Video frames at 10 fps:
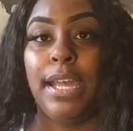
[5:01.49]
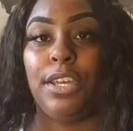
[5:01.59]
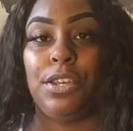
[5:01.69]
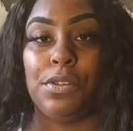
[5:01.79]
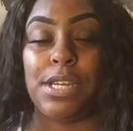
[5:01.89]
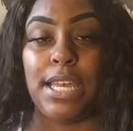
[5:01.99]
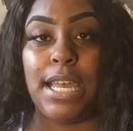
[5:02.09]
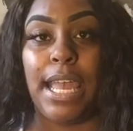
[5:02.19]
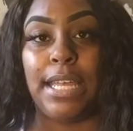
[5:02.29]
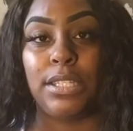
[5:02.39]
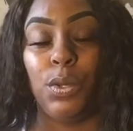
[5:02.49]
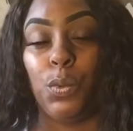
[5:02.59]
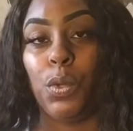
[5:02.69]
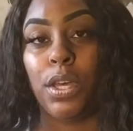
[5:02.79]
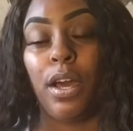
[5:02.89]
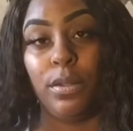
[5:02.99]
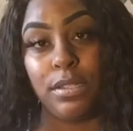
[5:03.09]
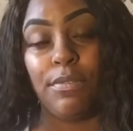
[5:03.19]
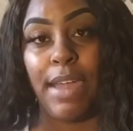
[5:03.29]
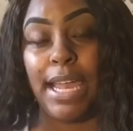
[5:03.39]
You need to
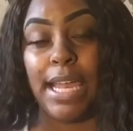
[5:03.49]
cultivate a